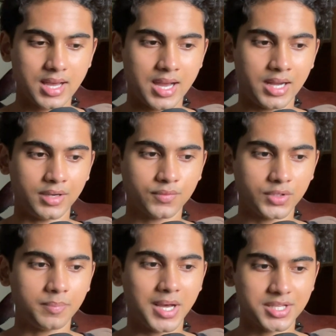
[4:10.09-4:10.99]
and
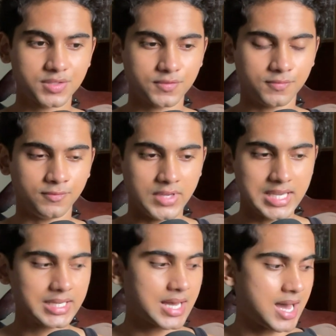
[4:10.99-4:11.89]
for the past
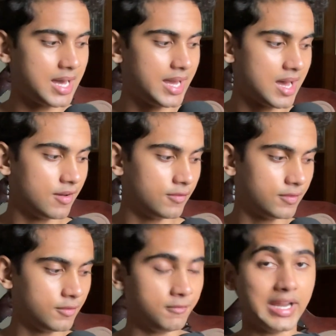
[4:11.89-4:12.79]
week I
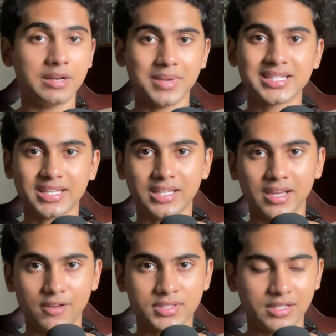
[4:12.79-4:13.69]
have weighed
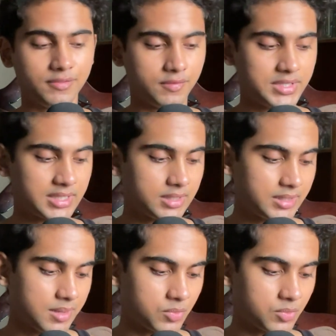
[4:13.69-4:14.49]
myself every single day.